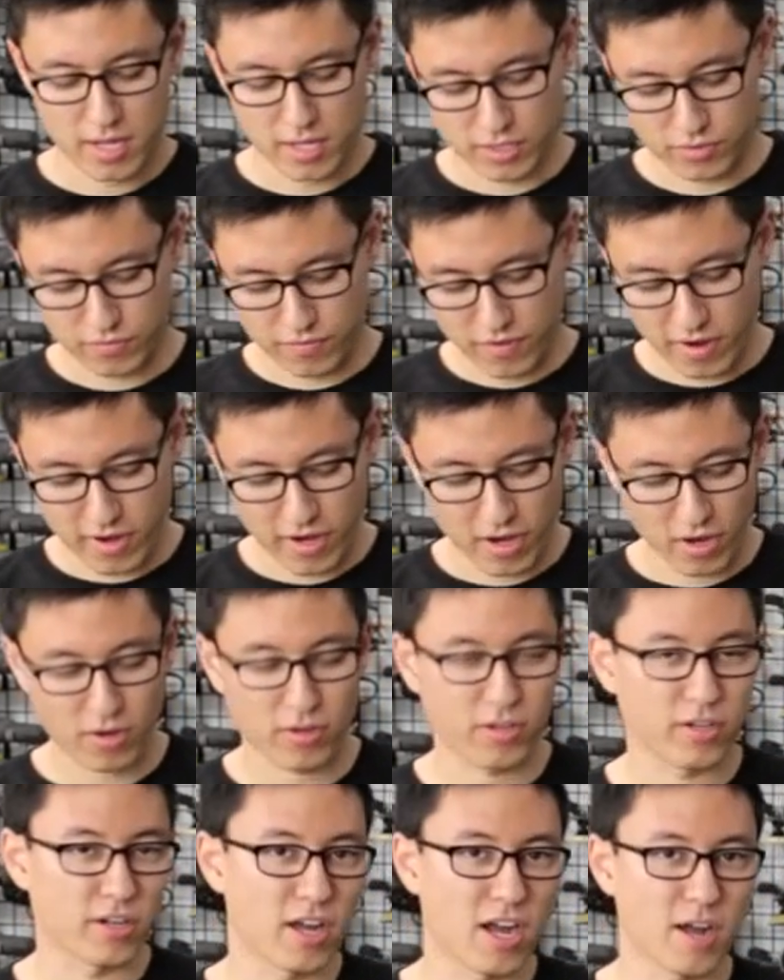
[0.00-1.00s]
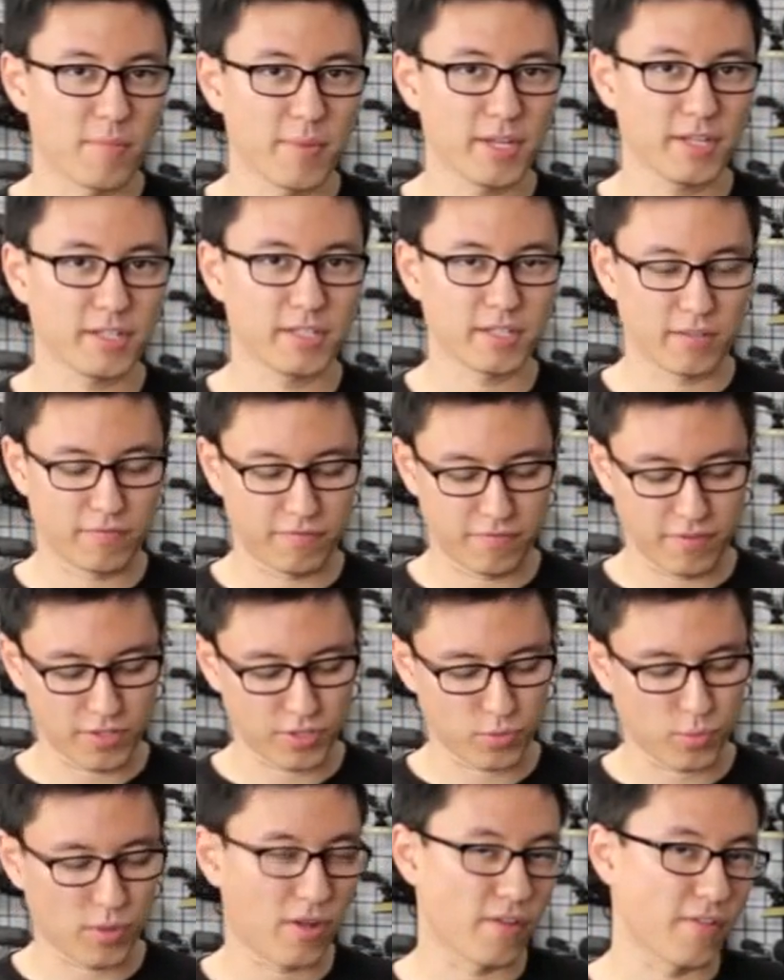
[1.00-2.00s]
It's very ergonomic, it
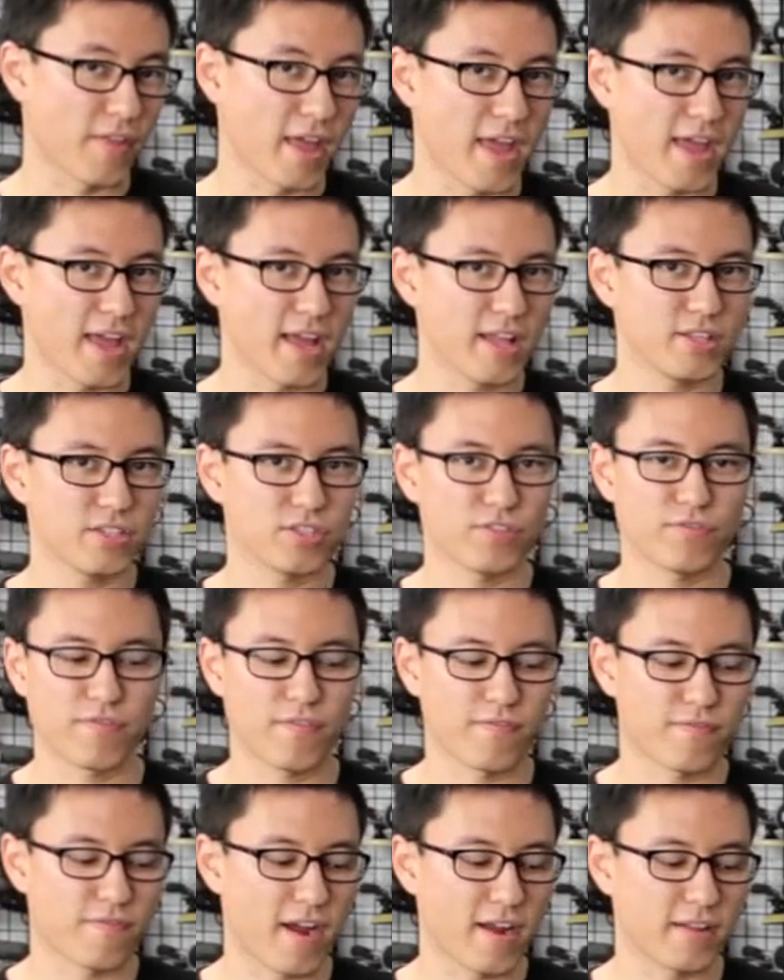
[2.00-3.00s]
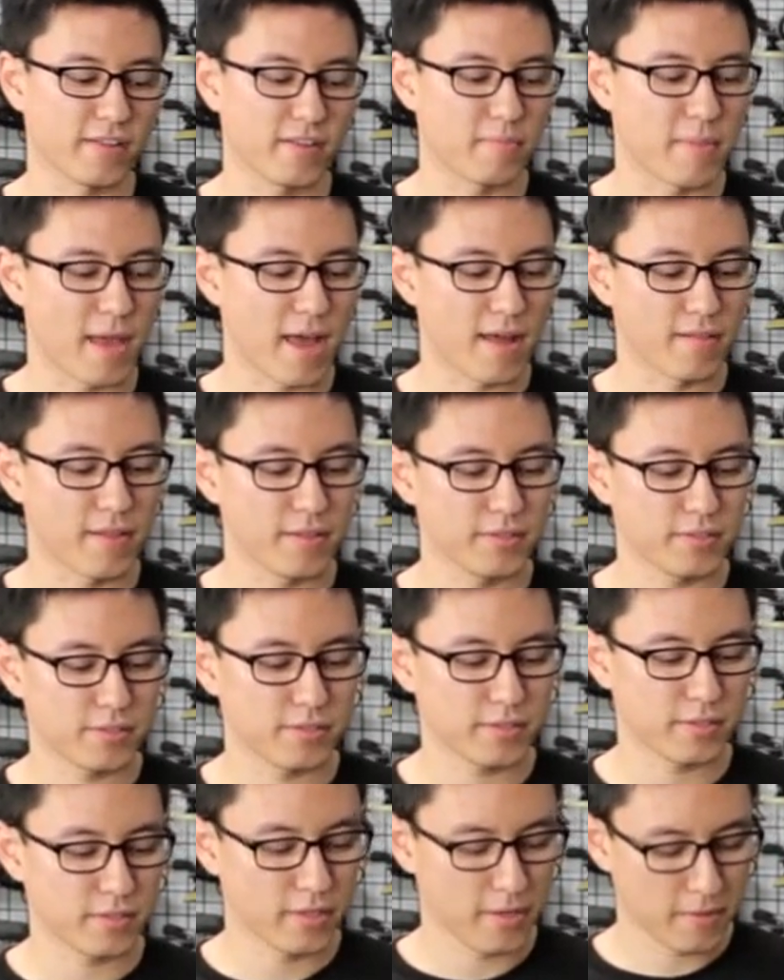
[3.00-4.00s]
fits well in the hands, finely
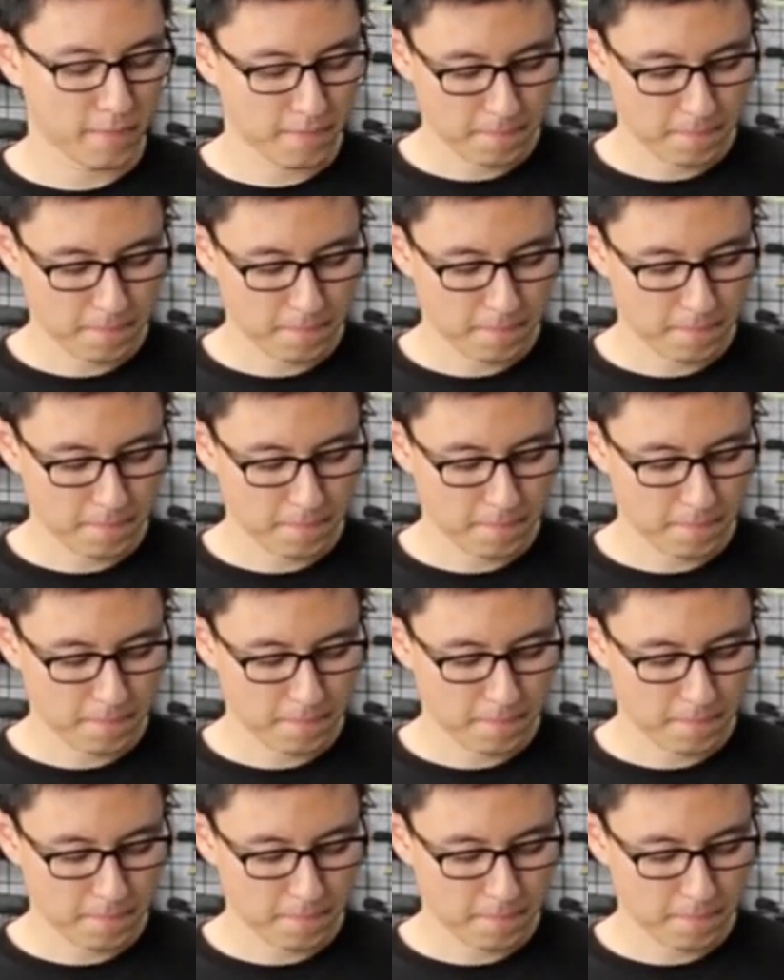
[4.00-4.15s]
balanced,